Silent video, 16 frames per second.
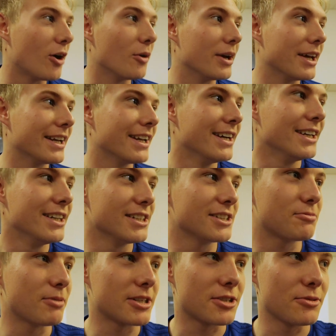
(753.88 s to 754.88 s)
going,
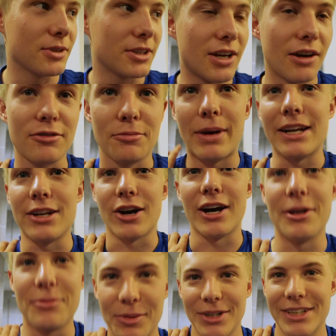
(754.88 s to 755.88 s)
especially with the other. This
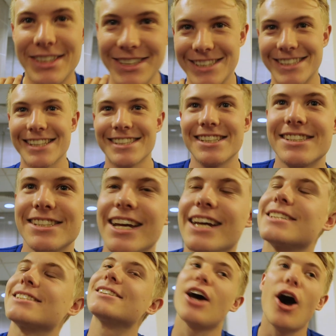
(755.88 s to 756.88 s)
is your club. This is
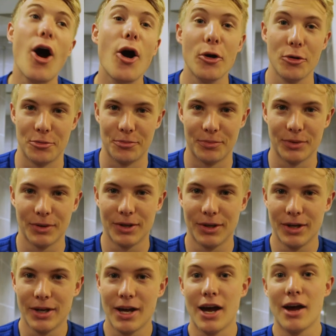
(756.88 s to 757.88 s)
it. This is home.
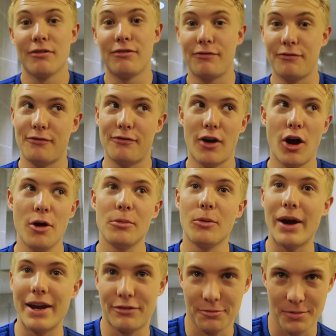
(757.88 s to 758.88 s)

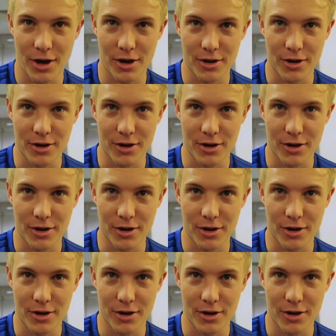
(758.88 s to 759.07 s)
Home away from